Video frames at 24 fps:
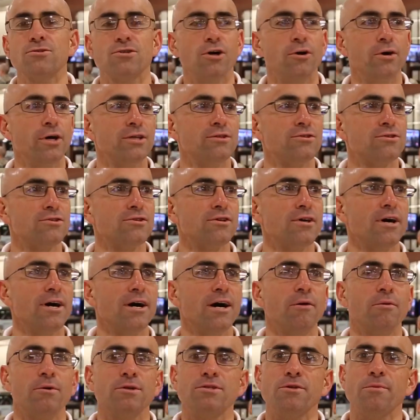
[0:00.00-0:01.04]
So it's,
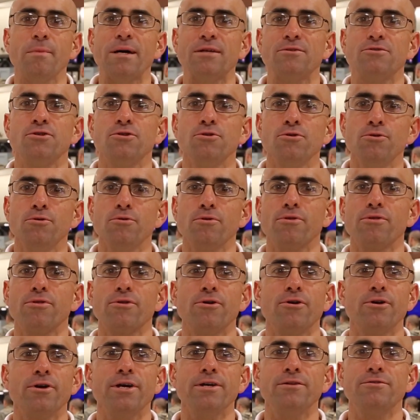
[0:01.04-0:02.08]
uh, what is it, about
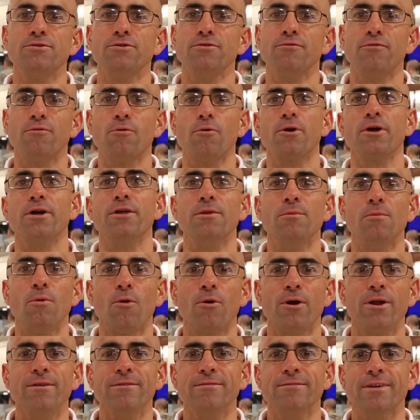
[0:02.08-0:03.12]
2.30, 2.40 in the
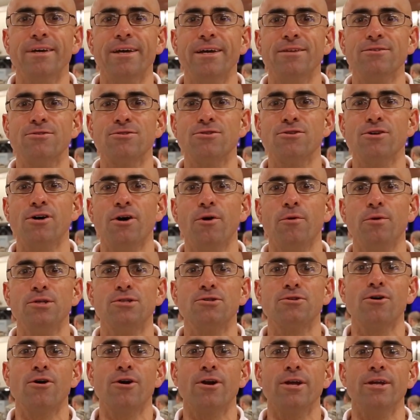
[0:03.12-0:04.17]
morning. And so we
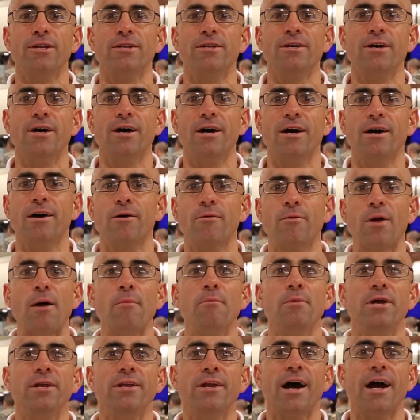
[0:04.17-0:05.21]
started uh,
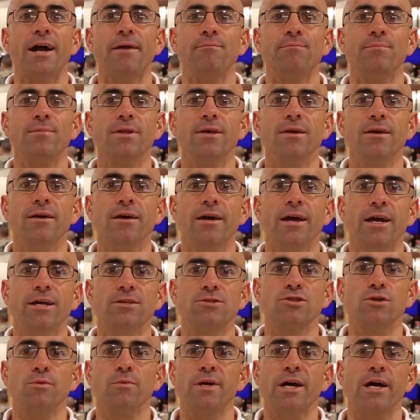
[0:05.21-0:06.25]
around midnight.
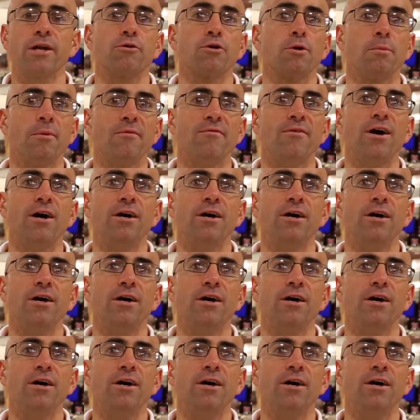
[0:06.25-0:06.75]
And so we got a group of